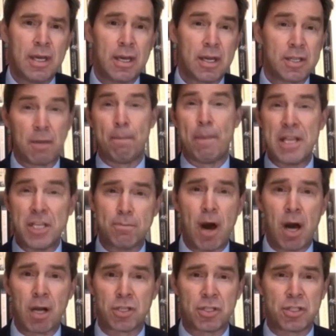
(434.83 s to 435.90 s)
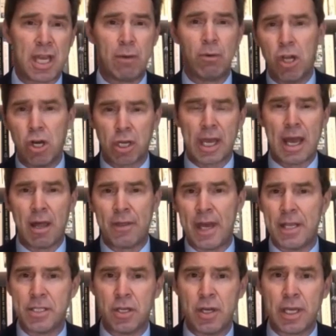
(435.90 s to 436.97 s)
as a benchmark to say, look how
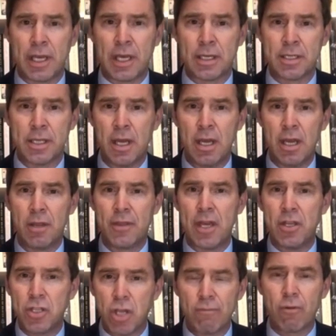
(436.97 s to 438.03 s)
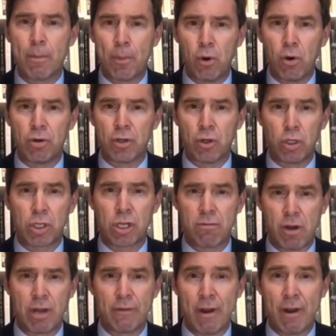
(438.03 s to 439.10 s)
they're doing it, they don't report all
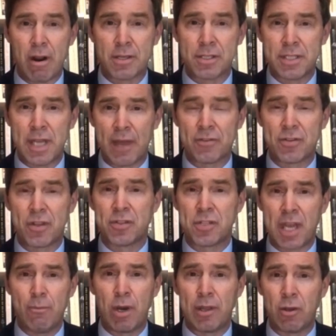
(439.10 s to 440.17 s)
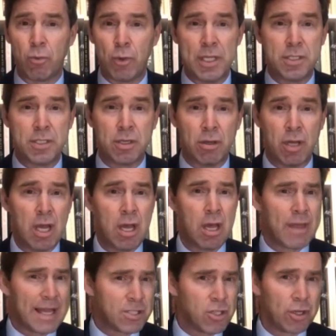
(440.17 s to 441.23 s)
coronavirus deaths the same way that we do.
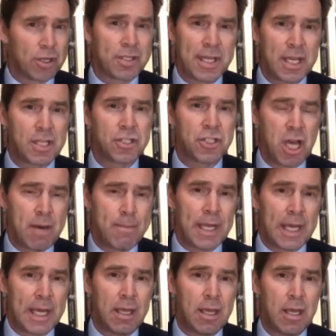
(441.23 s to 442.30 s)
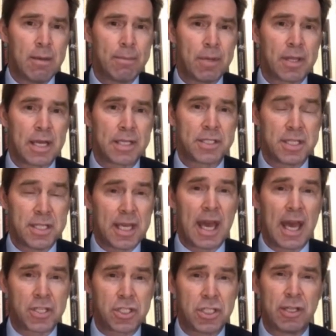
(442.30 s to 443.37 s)
That's not a dig at Germany, but that's a dig
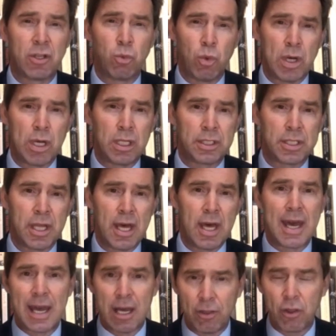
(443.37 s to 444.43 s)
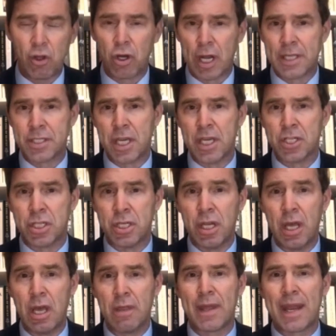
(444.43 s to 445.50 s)
actually at the World Health Organization
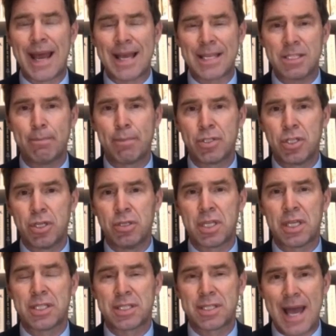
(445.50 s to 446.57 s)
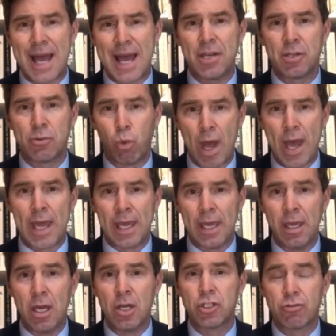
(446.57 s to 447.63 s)
that hasn't produced a standard
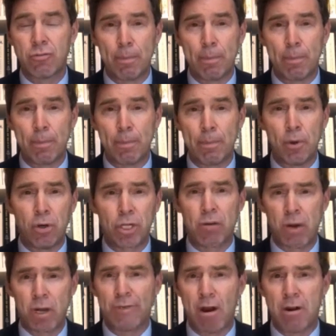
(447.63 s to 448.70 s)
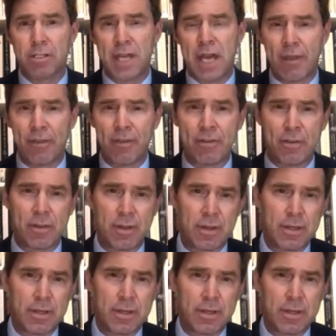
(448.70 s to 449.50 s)
way to report coronavirus deaths.